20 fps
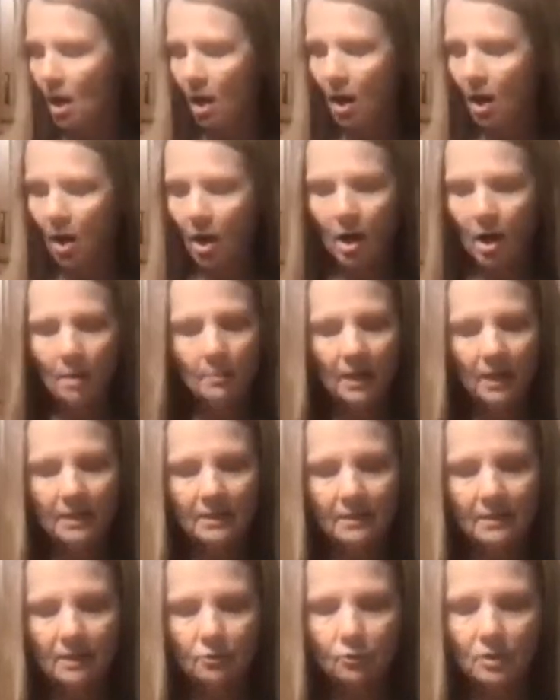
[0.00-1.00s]
are my
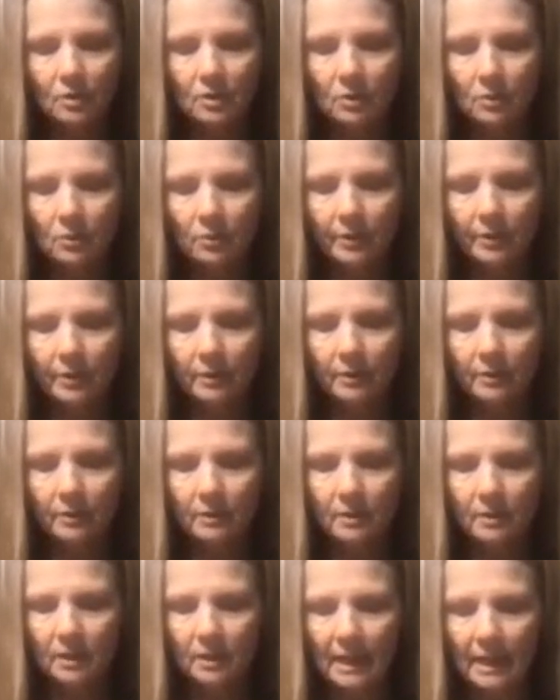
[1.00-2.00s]
citrus
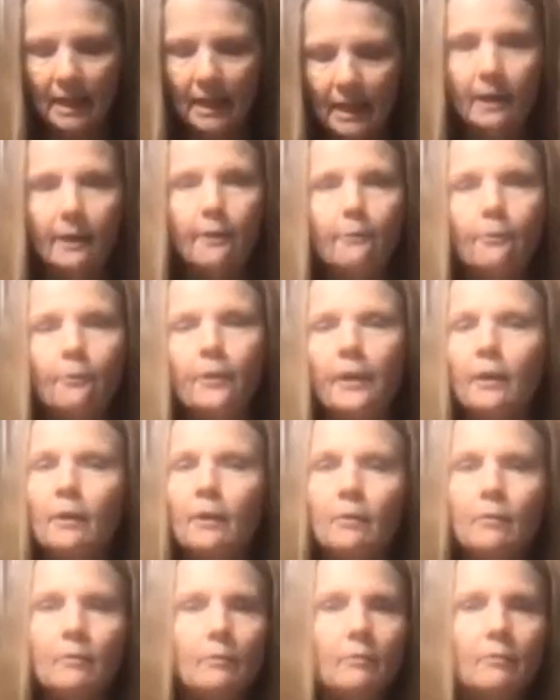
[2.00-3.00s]
oils.
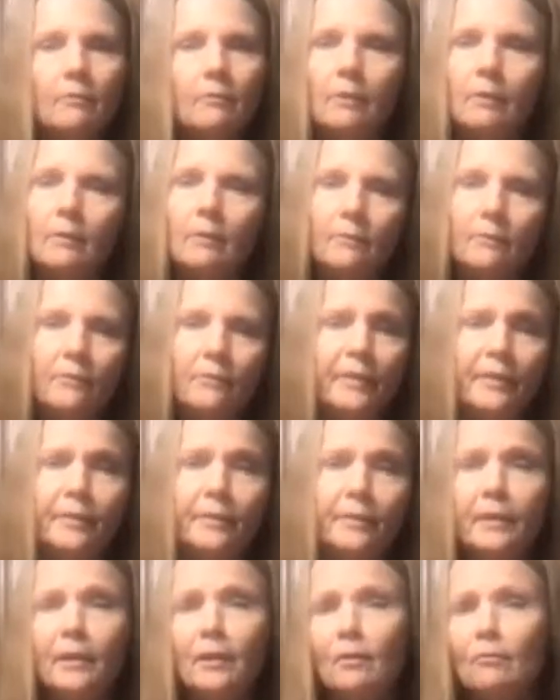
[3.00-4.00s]
They
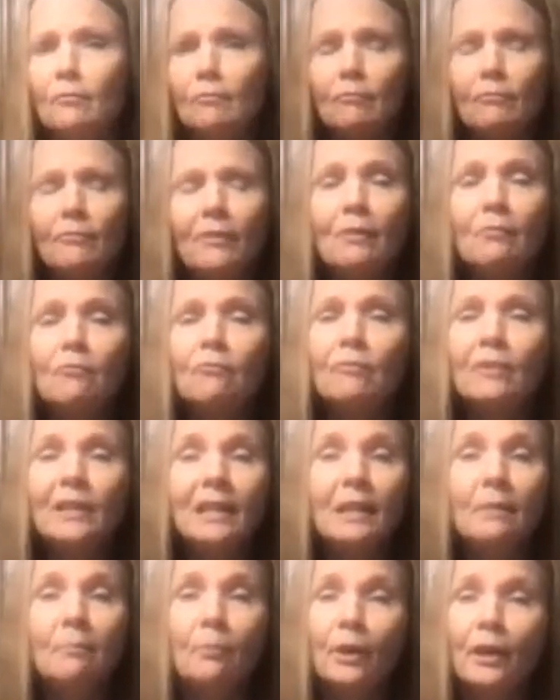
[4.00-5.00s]

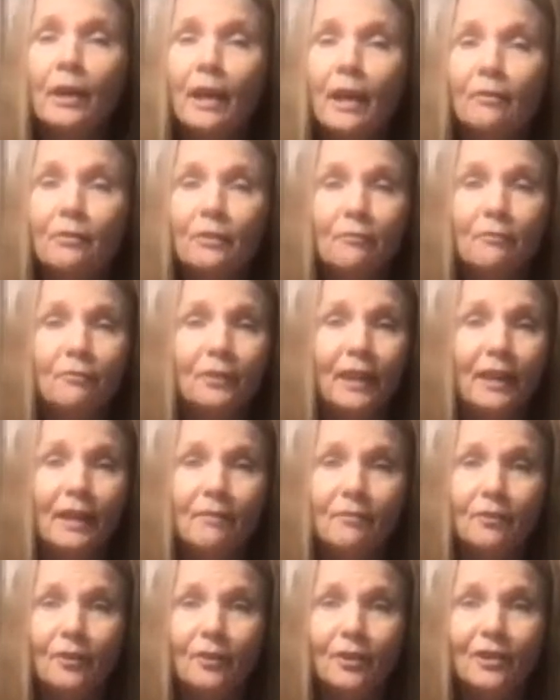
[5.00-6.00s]
really bring out the
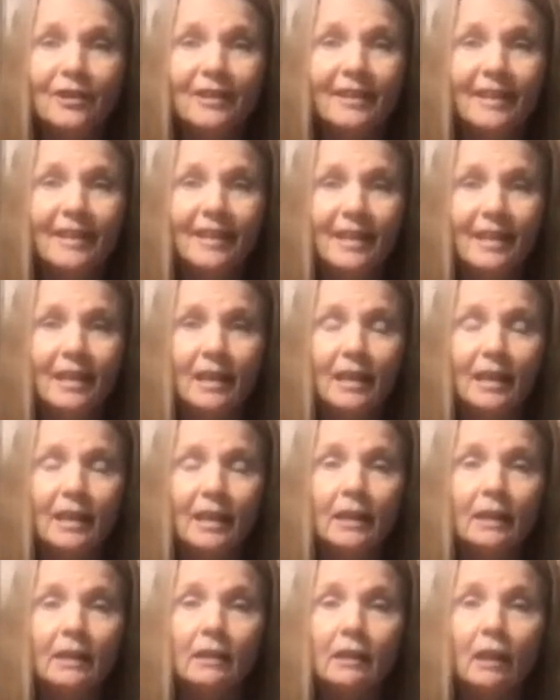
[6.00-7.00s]
flavor
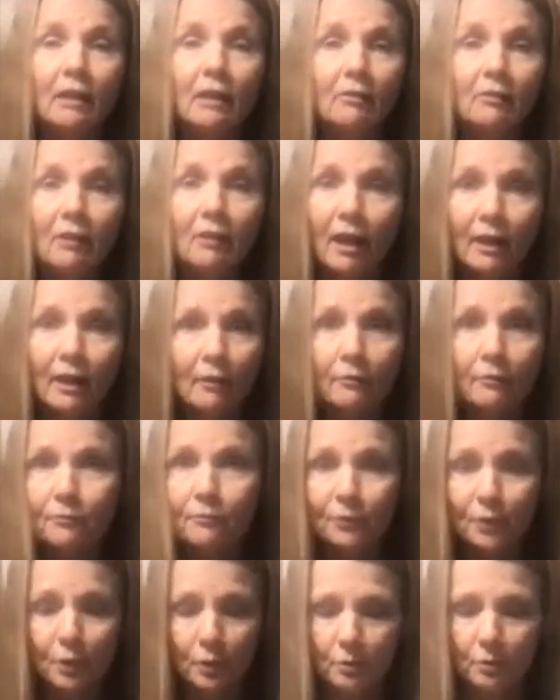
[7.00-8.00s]
in a lot of
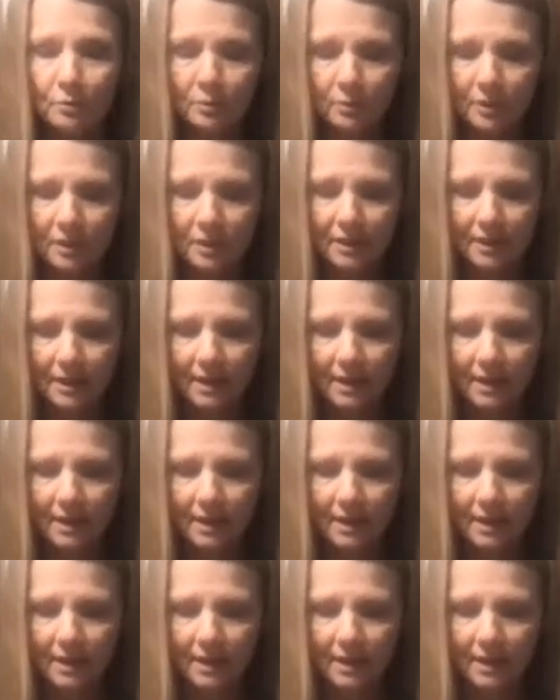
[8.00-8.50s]
foods.